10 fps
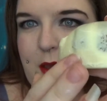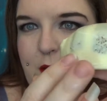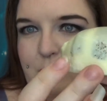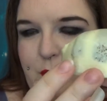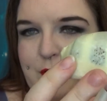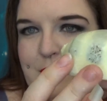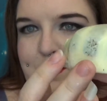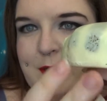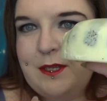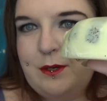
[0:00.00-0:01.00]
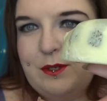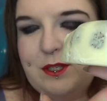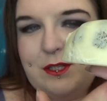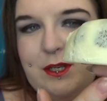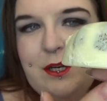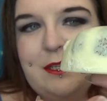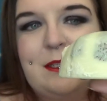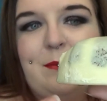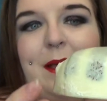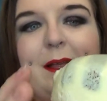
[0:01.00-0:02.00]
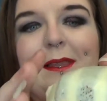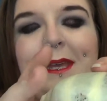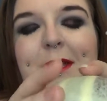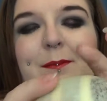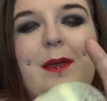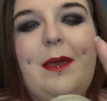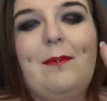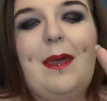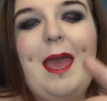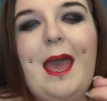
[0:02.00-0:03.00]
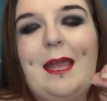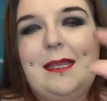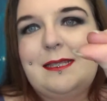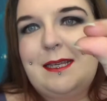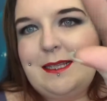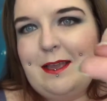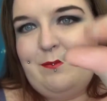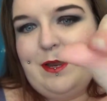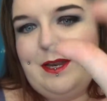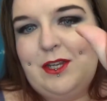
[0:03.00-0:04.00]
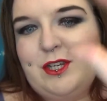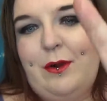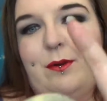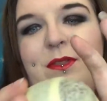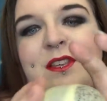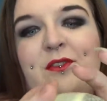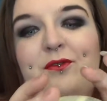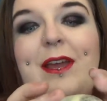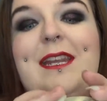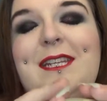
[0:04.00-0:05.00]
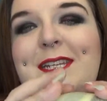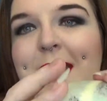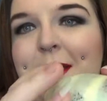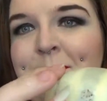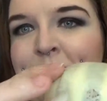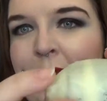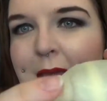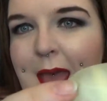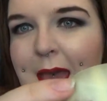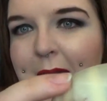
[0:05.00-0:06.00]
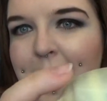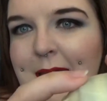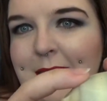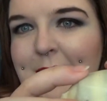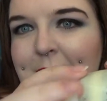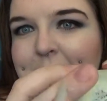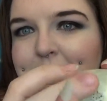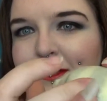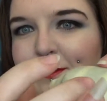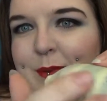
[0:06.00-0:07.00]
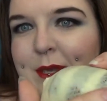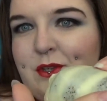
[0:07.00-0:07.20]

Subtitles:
body butter, which is starting to melt a little bit in my hands because I've been in the shower with this already today. And then his little bee